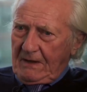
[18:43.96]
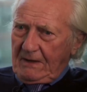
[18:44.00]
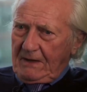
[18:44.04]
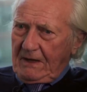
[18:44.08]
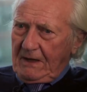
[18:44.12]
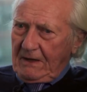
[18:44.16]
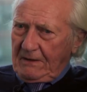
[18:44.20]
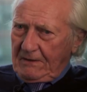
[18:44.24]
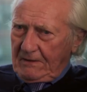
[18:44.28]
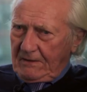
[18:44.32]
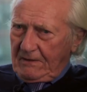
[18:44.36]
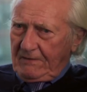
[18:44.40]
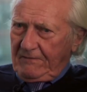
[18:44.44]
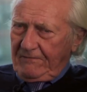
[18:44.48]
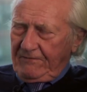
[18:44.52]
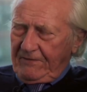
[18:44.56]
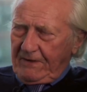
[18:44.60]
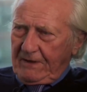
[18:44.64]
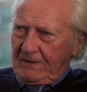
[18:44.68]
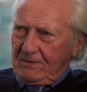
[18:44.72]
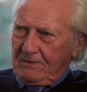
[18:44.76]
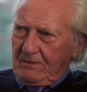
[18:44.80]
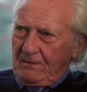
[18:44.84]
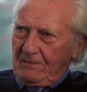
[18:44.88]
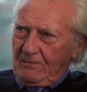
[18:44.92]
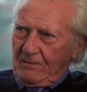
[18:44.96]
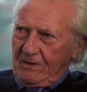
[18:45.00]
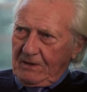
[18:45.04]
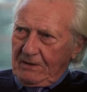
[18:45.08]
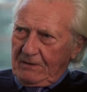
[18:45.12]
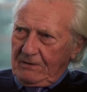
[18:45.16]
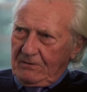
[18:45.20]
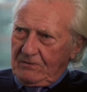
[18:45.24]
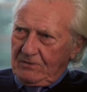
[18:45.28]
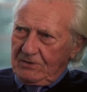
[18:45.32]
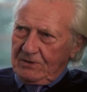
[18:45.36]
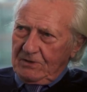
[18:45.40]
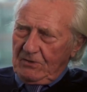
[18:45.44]
had an effect on me.
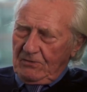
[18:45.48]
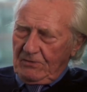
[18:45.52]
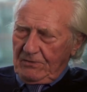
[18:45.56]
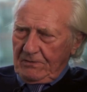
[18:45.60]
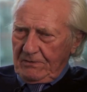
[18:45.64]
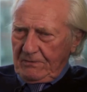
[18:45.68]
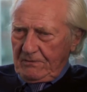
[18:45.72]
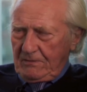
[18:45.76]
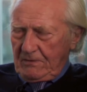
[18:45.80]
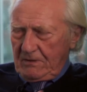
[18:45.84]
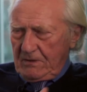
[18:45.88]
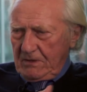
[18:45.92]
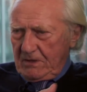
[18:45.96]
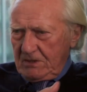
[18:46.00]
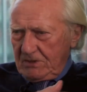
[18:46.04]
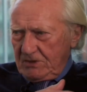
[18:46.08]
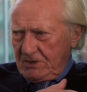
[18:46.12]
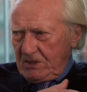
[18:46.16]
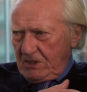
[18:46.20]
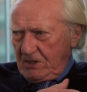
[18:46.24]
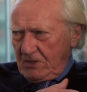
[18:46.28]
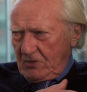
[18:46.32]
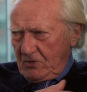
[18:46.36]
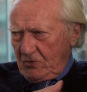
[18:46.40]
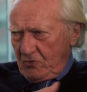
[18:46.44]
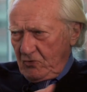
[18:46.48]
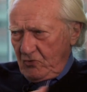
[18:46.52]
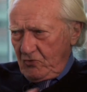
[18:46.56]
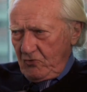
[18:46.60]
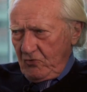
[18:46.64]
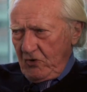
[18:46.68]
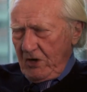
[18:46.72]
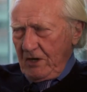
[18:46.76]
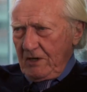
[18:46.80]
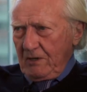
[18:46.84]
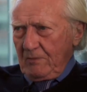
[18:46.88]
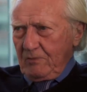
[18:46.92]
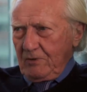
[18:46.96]
You saw this
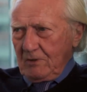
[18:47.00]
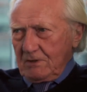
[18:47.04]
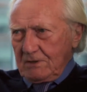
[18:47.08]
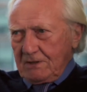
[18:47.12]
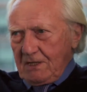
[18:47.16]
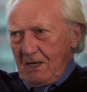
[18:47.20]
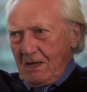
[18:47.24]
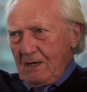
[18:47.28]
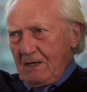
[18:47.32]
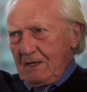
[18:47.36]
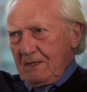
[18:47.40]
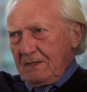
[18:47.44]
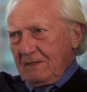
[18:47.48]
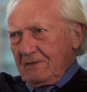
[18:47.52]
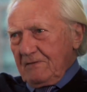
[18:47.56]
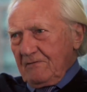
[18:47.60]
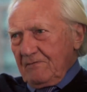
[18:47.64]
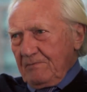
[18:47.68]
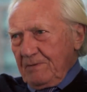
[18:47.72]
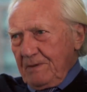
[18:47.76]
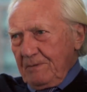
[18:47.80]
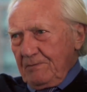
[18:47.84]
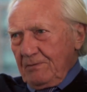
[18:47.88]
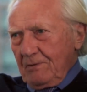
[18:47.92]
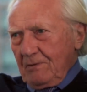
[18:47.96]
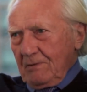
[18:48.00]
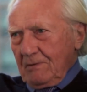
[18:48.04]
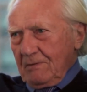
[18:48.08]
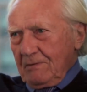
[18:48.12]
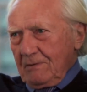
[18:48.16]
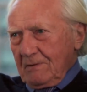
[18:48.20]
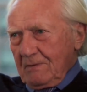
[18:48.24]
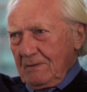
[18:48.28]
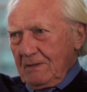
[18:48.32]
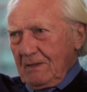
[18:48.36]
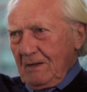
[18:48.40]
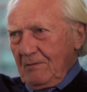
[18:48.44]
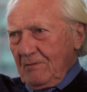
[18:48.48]
incredible tide of people
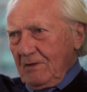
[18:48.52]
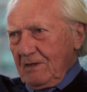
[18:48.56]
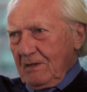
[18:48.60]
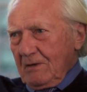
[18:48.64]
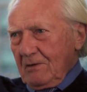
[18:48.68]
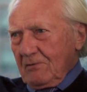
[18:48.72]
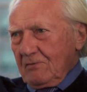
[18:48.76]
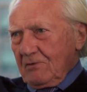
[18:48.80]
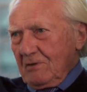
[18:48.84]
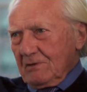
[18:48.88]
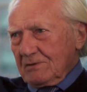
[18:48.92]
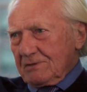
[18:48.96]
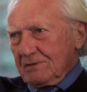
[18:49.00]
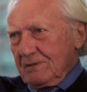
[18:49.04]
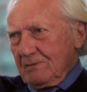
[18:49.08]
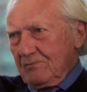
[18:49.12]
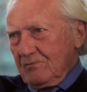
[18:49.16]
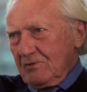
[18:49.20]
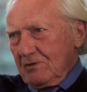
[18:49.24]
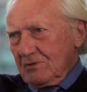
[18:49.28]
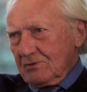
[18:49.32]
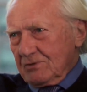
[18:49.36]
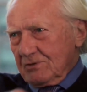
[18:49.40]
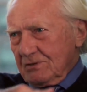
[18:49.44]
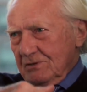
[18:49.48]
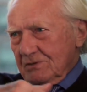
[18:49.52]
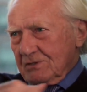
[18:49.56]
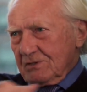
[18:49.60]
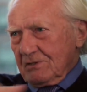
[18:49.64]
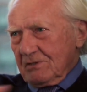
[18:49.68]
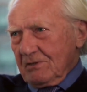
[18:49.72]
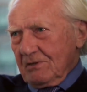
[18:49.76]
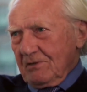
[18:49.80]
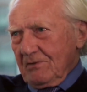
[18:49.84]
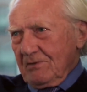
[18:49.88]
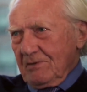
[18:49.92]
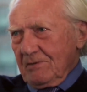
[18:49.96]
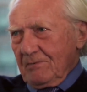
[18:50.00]
coming across the bridges
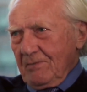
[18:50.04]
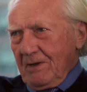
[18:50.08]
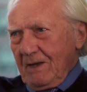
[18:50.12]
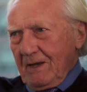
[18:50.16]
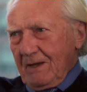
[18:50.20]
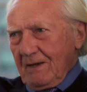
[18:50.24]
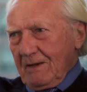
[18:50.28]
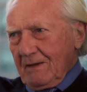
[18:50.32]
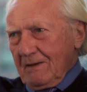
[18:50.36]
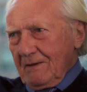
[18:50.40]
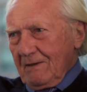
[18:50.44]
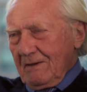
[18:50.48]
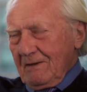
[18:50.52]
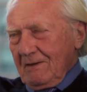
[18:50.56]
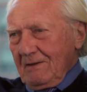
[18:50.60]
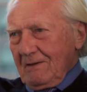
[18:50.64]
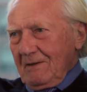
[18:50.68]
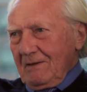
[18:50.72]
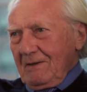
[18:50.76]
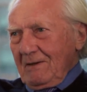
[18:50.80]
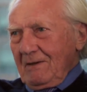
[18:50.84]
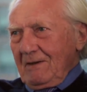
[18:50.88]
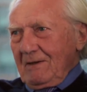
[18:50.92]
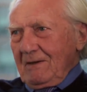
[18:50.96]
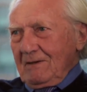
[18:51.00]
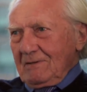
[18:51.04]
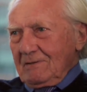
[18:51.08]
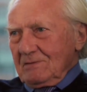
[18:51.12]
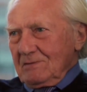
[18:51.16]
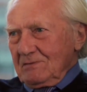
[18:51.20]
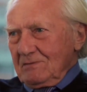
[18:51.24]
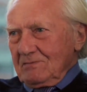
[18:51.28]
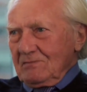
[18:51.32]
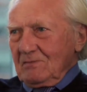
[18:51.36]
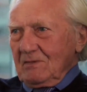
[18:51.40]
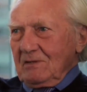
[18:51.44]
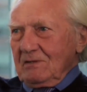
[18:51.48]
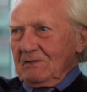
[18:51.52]
and going back.
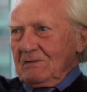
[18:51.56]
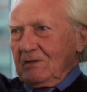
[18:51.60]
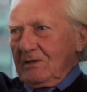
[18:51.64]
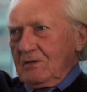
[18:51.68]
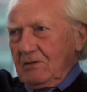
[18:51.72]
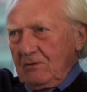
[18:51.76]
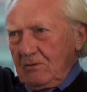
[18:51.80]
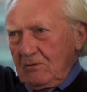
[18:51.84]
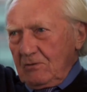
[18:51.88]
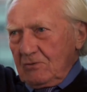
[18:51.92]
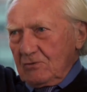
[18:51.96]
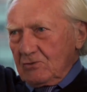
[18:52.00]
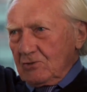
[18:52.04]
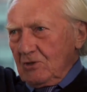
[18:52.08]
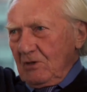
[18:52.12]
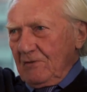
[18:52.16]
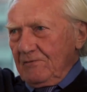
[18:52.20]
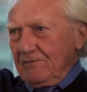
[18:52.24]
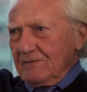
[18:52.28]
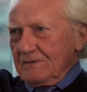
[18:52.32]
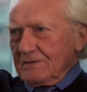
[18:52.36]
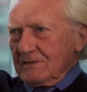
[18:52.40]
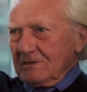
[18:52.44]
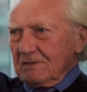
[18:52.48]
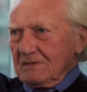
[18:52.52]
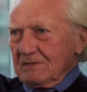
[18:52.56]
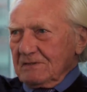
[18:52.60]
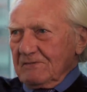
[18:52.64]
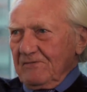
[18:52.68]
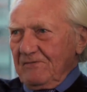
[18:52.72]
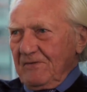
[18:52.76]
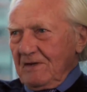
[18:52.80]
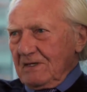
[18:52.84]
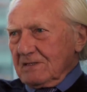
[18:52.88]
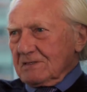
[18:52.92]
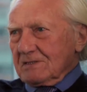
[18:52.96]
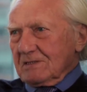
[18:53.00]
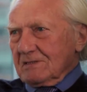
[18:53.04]
Huge offices,
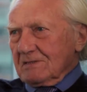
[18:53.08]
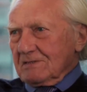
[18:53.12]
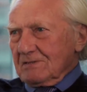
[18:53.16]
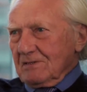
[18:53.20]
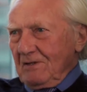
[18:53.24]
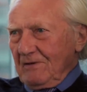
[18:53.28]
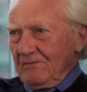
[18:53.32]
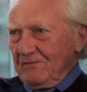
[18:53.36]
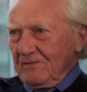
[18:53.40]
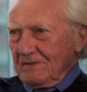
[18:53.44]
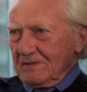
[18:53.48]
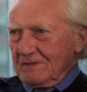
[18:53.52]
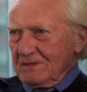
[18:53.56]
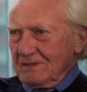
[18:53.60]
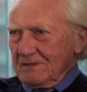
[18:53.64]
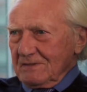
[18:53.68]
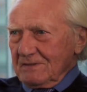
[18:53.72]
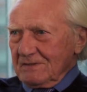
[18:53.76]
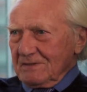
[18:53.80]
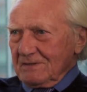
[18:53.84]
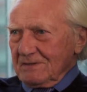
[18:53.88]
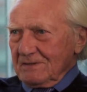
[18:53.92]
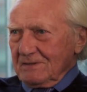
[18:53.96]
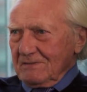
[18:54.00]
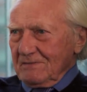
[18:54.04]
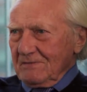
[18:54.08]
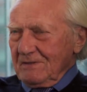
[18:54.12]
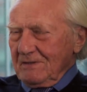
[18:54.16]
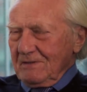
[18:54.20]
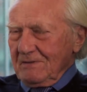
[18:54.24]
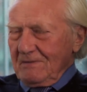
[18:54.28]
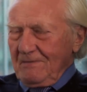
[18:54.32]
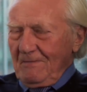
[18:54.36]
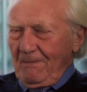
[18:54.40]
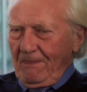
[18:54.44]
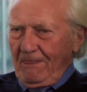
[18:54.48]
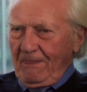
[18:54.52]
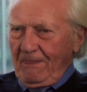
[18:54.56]
faceless offices, you know.